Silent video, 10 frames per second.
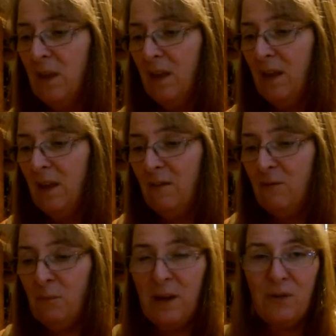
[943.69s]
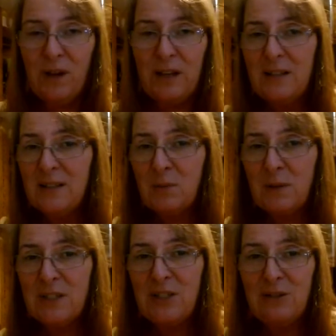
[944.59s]
If my grandkids want
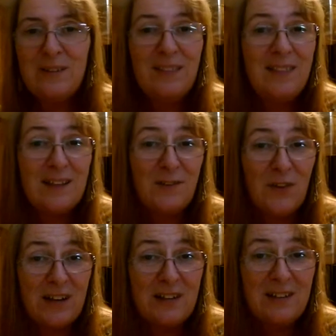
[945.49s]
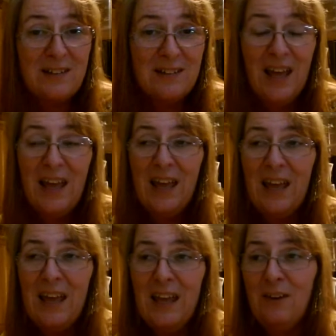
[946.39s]
to use it, that's fine.
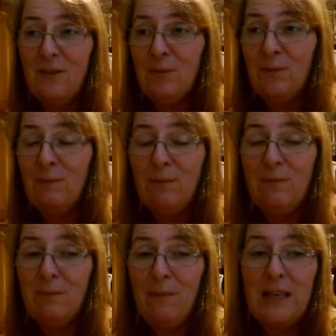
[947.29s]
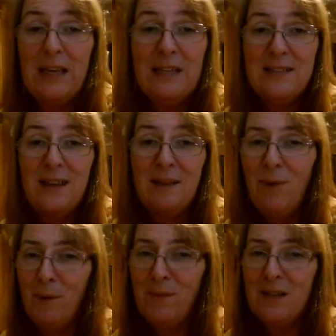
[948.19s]
If my kids say,
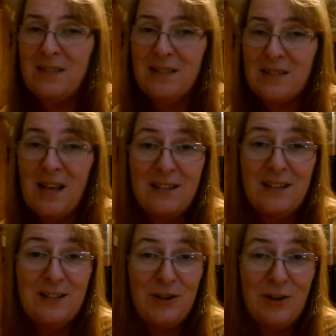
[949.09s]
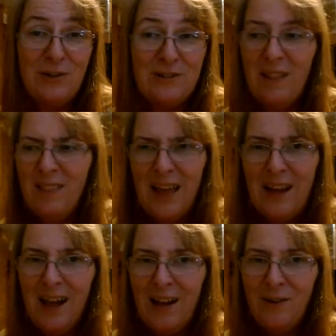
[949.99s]
Mom, that's disgusting and don't use it,
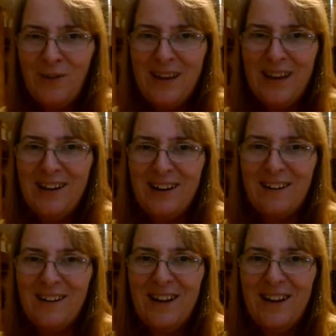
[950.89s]
that I don't care.